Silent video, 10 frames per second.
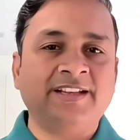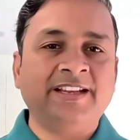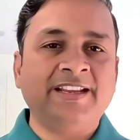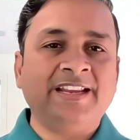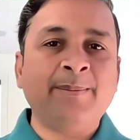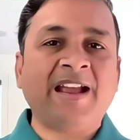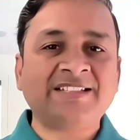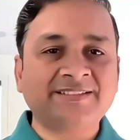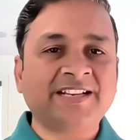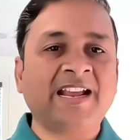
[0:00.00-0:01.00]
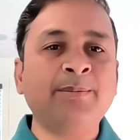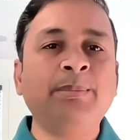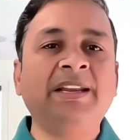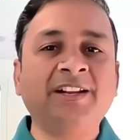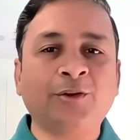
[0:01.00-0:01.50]
Imagine ten
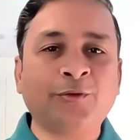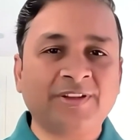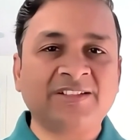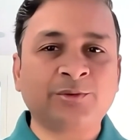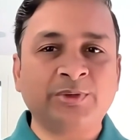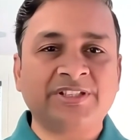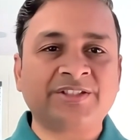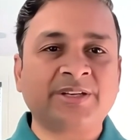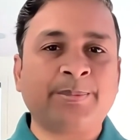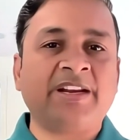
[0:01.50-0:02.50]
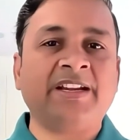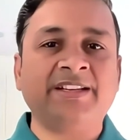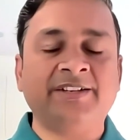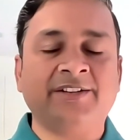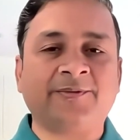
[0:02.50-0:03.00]
million of these switches shipping in a
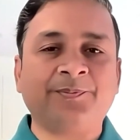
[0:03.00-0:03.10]
year.